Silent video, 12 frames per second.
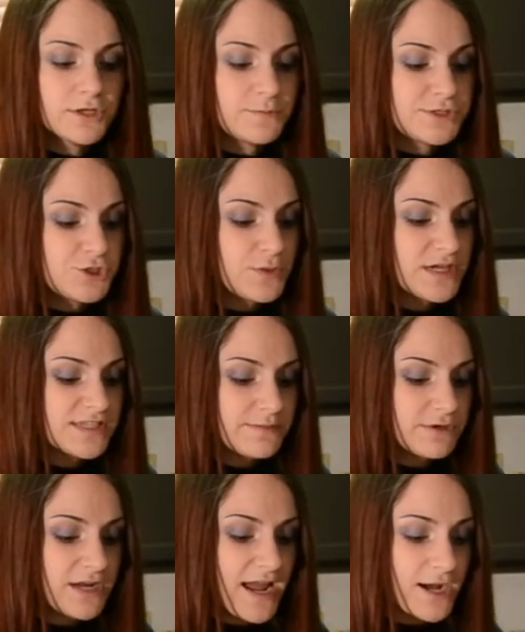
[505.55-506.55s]
gonna be doing is
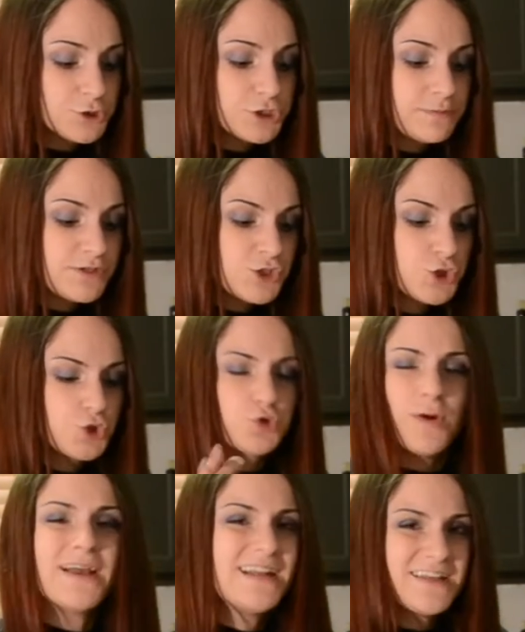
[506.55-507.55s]
I'm gonna actually be
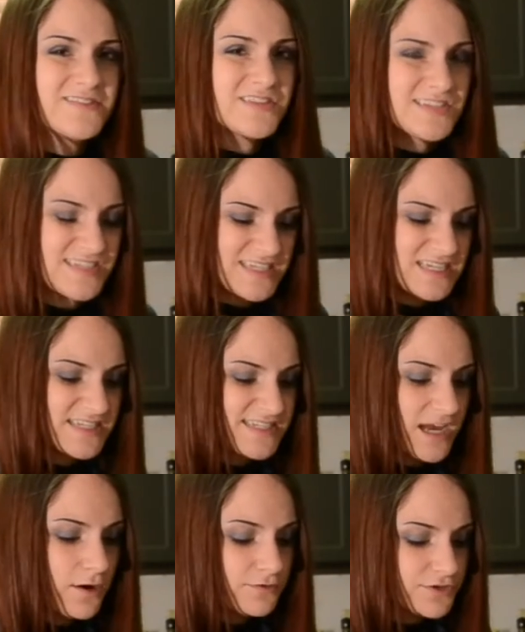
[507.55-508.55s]
straining the seeds
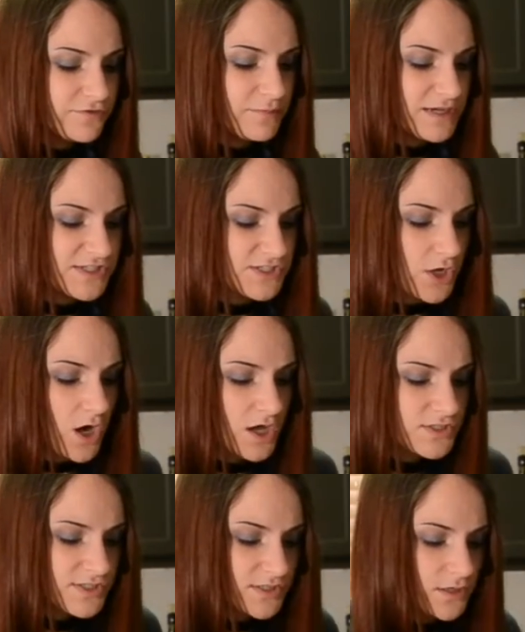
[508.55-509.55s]
out of my
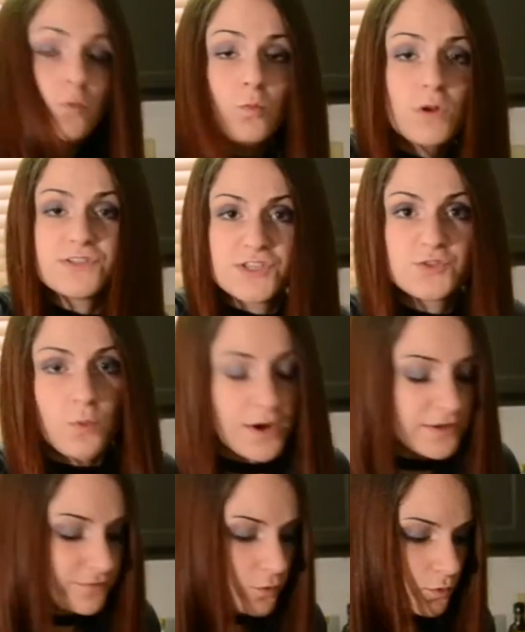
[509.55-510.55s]
sauce, once it's
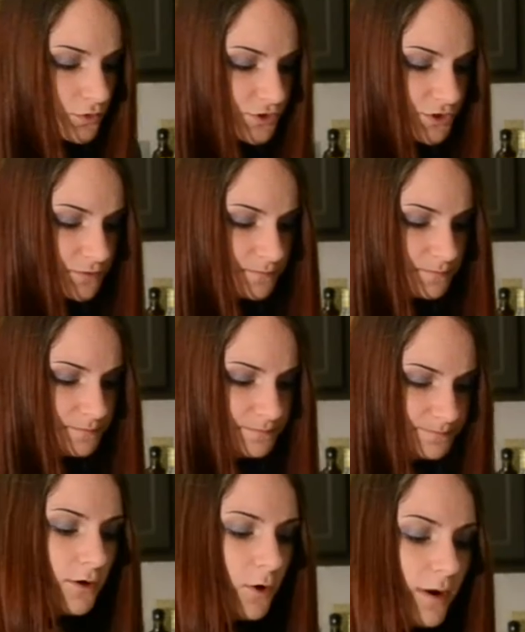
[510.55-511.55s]
ready, of course.
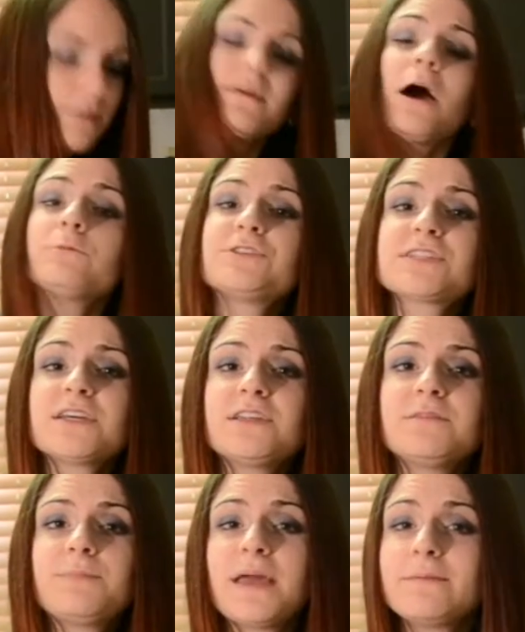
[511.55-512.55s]
All right, now I'm just
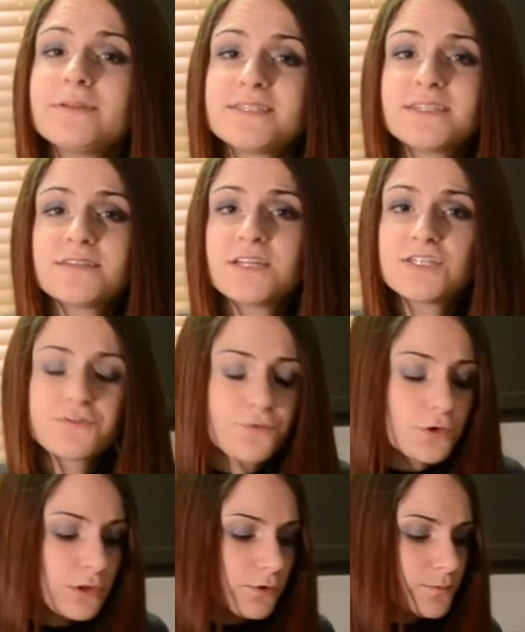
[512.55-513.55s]
gonna babysit this
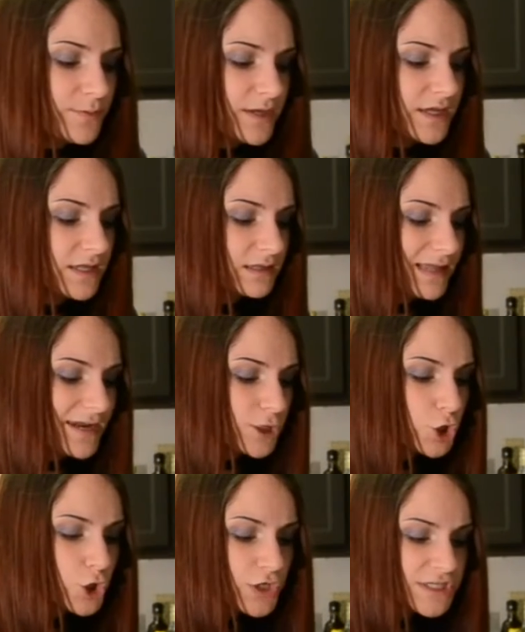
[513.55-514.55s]
for a little bit, let
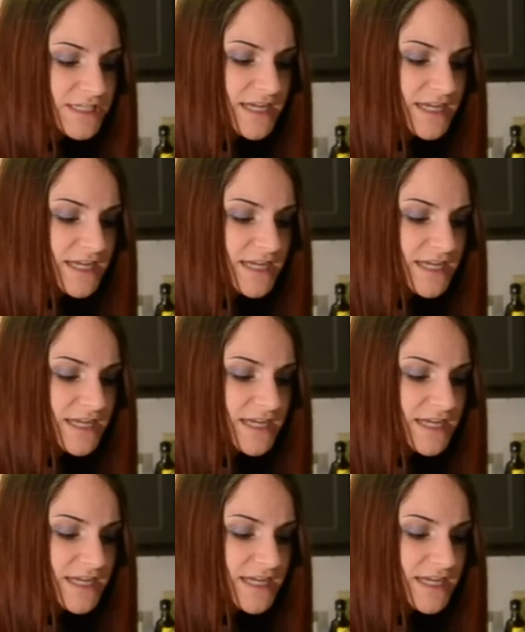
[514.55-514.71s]
it cook